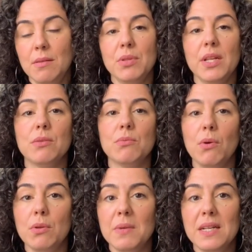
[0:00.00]
that played a
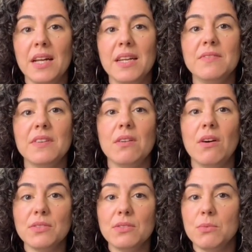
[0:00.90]
role in my life and
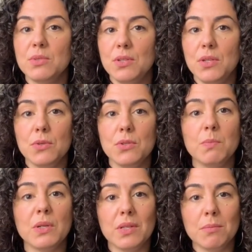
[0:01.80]
also was a huge
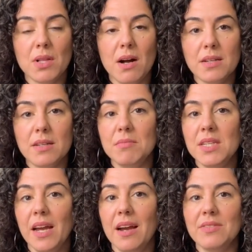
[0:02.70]
building block in
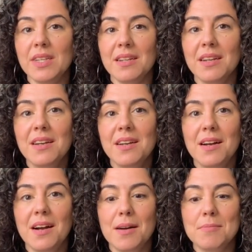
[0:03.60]
me having
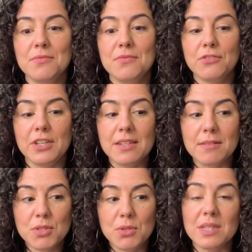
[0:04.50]

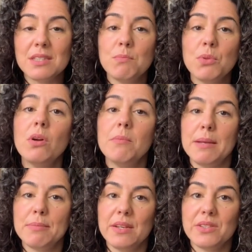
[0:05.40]
freedom to explore my
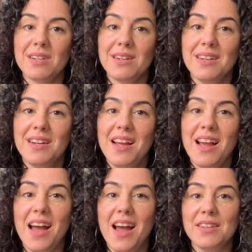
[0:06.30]
pleasure
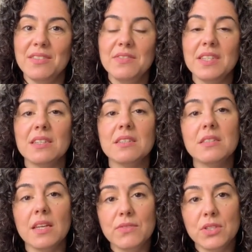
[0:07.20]
and feeling
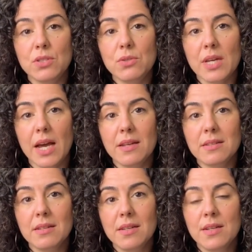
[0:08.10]
safe to do that.
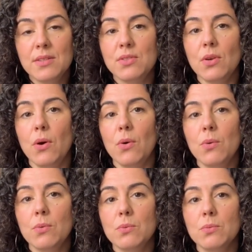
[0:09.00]

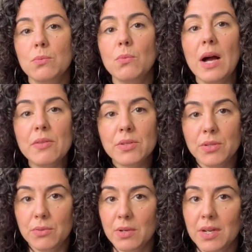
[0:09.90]
So whether
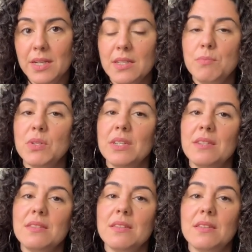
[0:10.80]
your
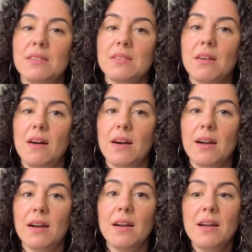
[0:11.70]
experiences
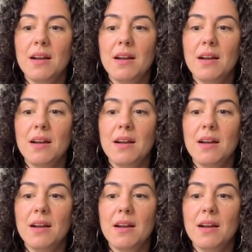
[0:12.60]
are